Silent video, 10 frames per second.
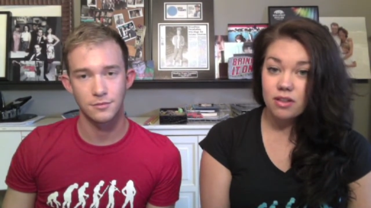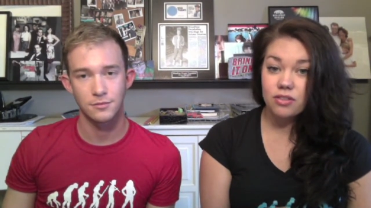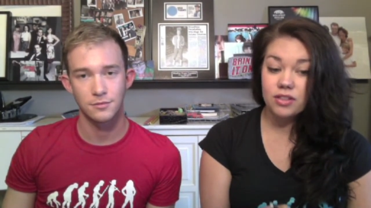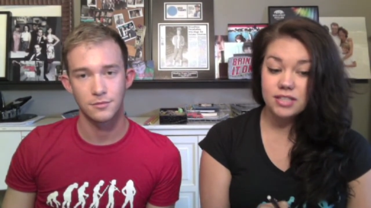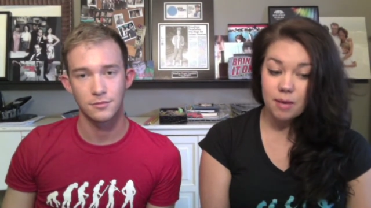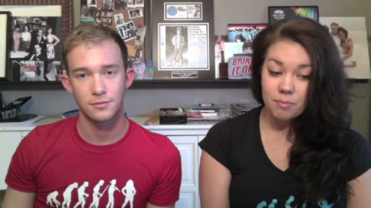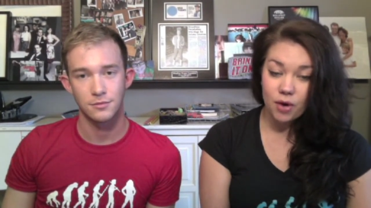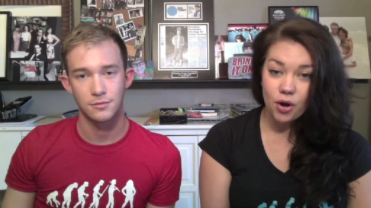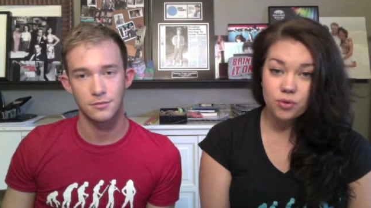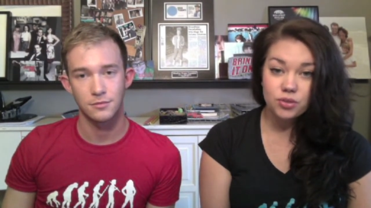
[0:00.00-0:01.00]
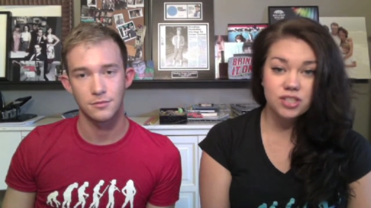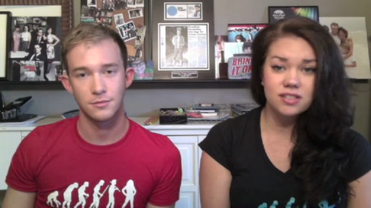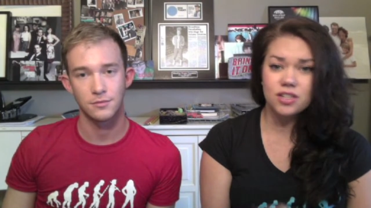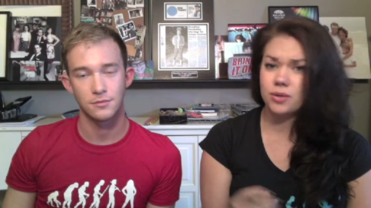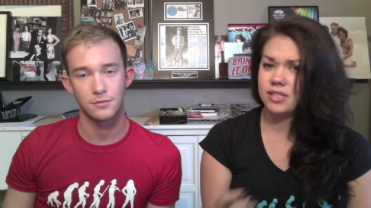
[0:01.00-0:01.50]
Speaker 1: the tempo. Just you
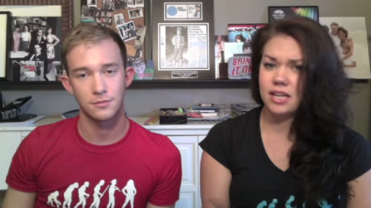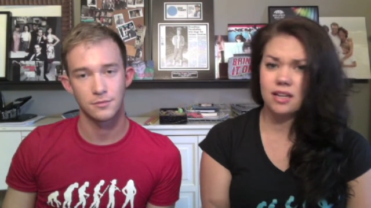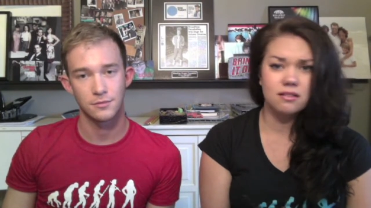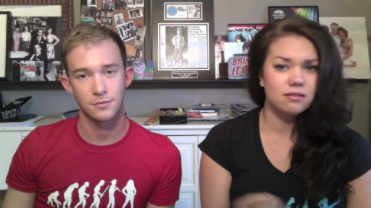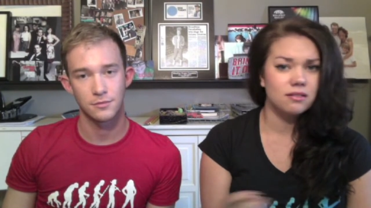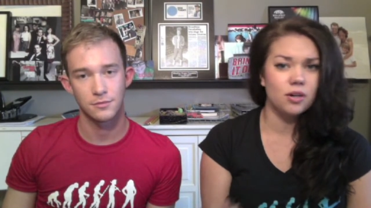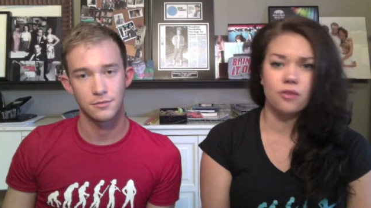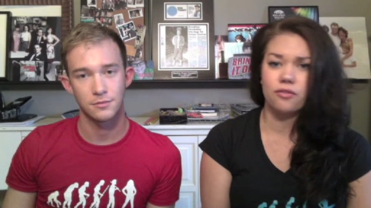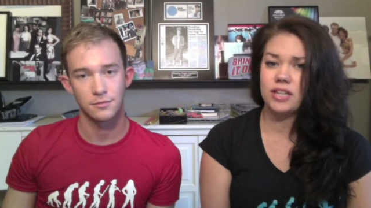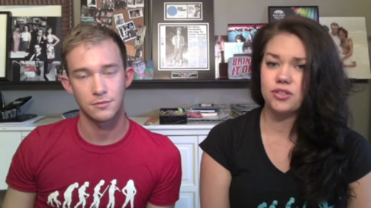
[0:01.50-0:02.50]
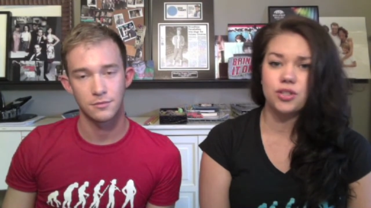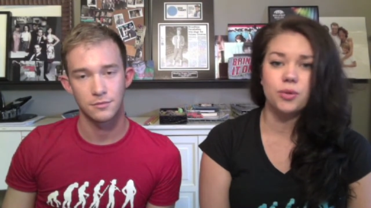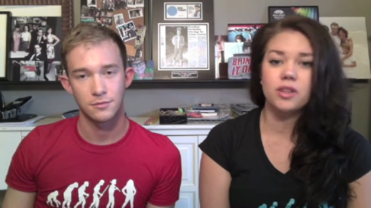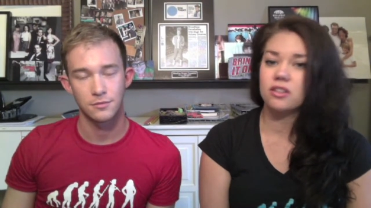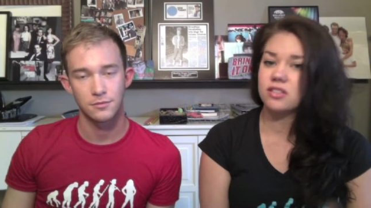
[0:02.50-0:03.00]
know, sing you know a phrase or two, and
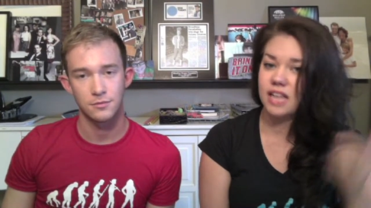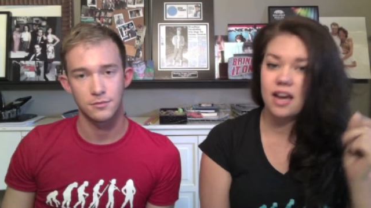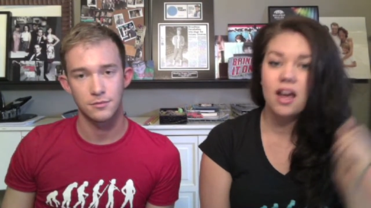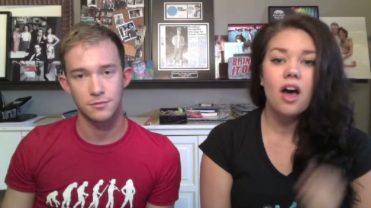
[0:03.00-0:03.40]
they'll say,